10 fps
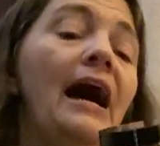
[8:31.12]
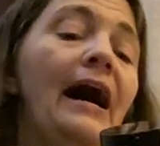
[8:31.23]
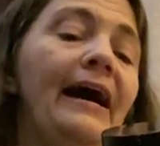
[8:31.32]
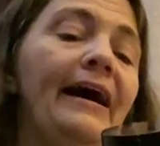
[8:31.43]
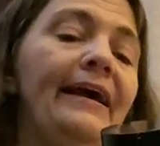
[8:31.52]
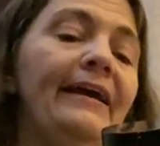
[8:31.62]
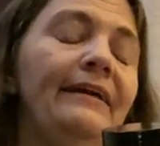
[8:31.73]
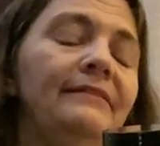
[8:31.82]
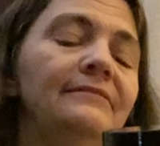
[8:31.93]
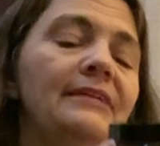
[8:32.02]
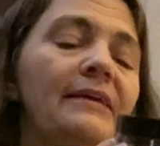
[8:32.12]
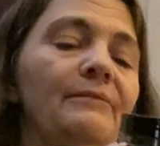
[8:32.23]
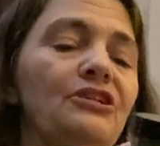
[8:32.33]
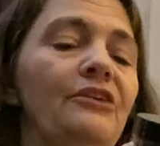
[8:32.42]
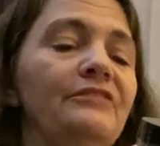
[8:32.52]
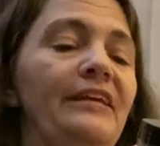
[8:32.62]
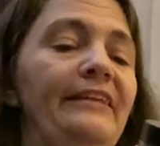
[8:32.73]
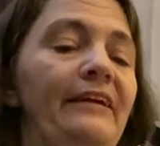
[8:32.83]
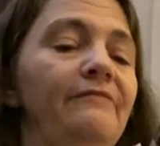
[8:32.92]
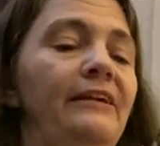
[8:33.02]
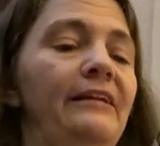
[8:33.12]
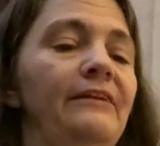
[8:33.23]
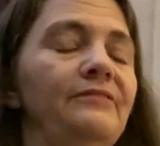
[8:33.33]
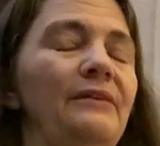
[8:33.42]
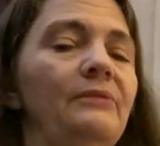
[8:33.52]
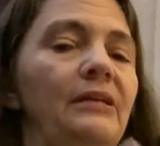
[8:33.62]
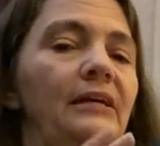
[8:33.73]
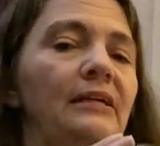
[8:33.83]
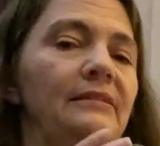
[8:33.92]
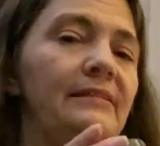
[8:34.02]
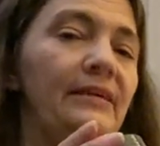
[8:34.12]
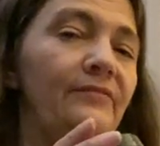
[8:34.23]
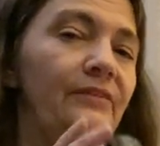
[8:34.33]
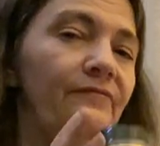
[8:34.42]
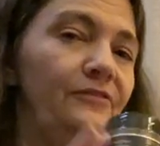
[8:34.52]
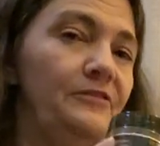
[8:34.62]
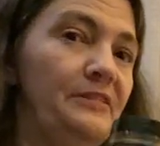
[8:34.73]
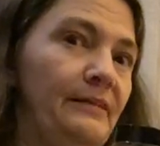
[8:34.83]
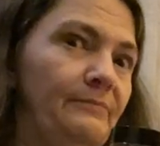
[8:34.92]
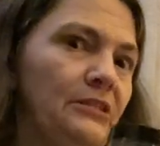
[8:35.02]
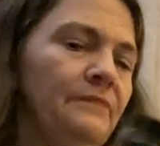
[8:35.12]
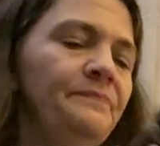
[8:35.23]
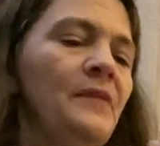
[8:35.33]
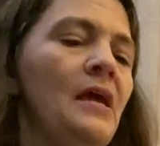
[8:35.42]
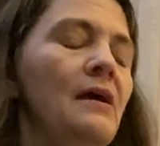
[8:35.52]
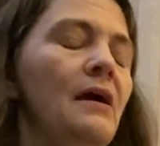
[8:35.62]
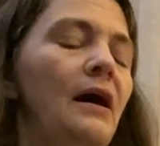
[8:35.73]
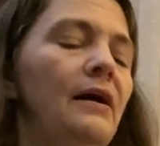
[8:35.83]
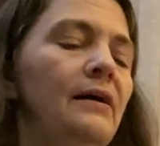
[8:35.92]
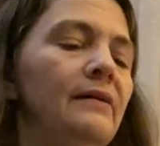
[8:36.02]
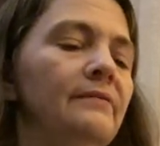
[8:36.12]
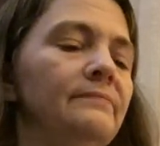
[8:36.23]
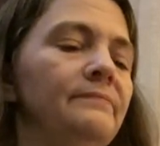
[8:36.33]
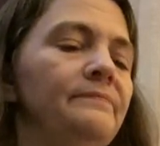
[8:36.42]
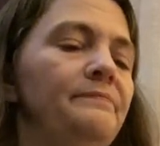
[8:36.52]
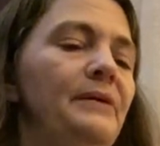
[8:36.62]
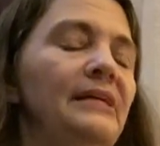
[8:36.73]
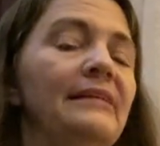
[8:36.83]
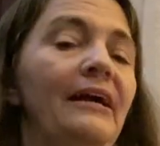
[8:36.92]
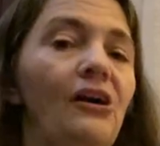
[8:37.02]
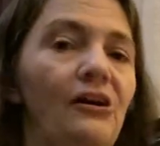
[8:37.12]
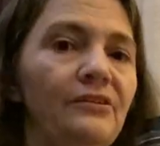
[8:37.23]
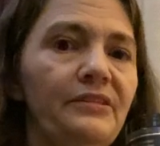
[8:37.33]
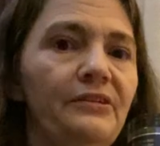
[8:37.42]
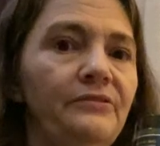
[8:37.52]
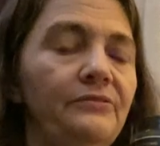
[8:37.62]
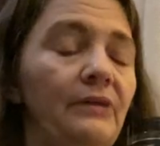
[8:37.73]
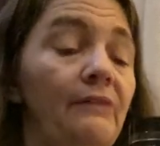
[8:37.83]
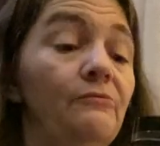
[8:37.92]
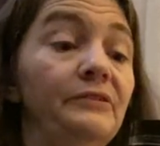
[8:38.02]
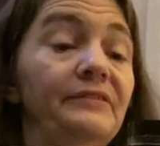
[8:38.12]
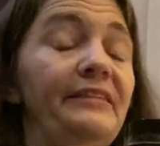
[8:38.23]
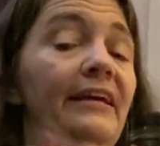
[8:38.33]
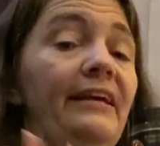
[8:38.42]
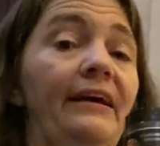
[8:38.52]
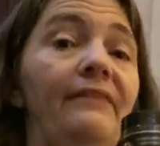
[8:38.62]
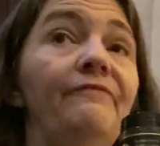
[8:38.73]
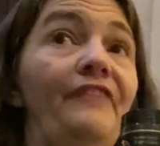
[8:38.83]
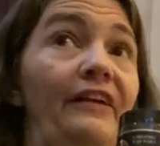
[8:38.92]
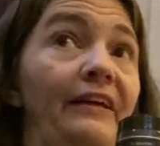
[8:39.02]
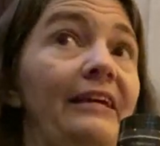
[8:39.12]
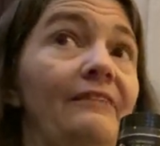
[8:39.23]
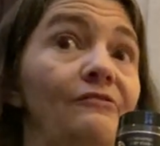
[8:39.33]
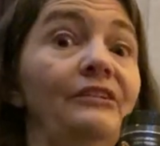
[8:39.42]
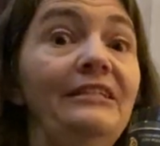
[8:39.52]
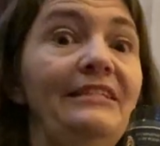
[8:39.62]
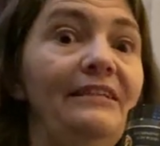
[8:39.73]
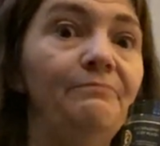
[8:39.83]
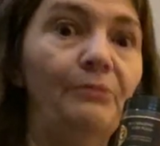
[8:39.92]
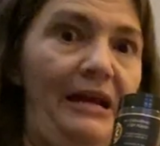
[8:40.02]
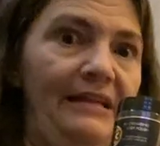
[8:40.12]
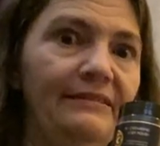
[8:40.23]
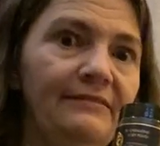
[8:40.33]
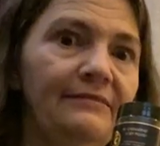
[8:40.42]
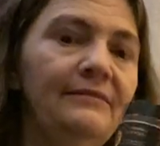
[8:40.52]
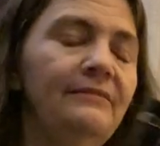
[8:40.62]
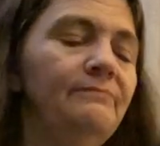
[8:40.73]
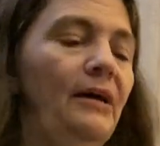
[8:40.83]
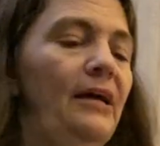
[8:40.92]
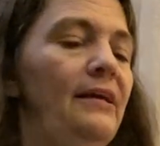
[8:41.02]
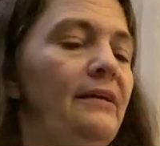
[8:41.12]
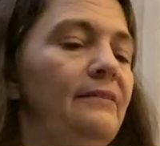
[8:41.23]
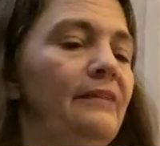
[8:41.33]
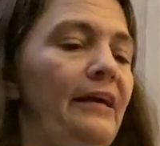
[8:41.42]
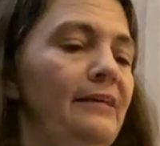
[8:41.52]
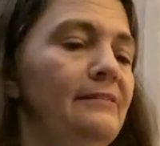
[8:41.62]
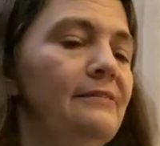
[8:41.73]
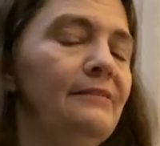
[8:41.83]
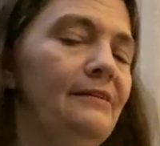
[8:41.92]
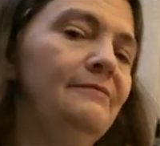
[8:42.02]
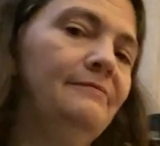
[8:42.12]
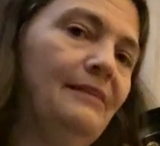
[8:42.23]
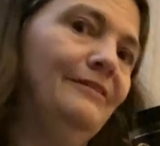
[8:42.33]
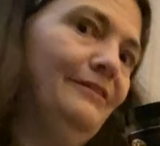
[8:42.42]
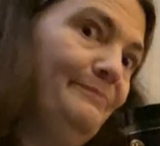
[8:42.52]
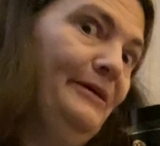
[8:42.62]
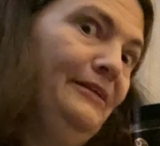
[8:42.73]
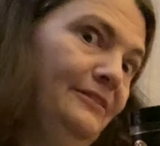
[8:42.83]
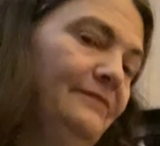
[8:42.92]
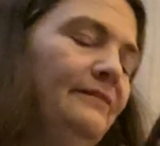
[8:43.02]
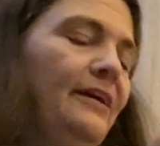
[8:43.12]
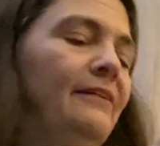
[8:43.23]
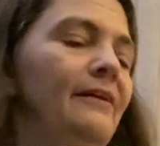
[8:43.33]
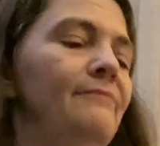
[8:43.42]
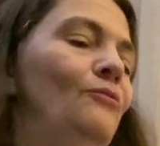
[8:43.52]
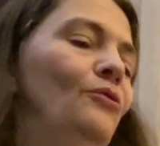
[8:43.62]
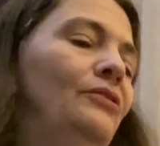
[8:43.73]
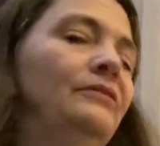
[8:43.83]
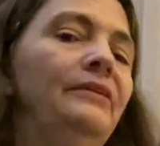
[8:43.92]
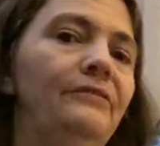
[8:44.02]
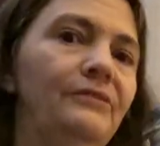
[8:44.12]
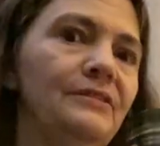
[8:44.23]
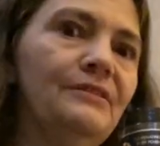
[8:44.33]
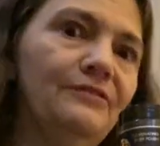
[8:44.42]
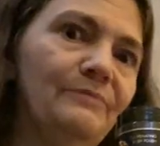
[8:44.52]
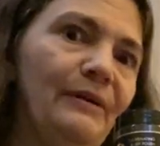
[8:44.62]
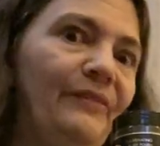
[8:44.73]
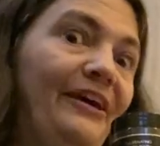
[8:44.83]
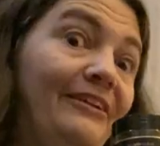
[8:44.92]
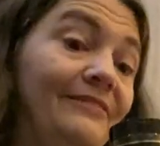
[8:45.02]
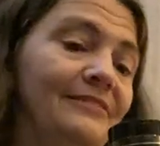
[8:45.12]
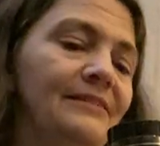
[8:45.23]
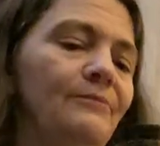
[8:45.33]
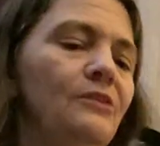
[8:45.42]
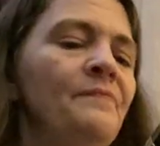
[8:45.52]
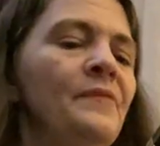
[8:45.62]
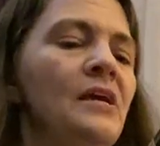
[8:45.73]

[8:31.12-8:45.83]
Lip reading: I take my showers at night right now, so I'm going to kind of save it for summer. Because I will say, I felt like it really did brighten my legs, like they looked better, and I'm more concerned about that in the summer.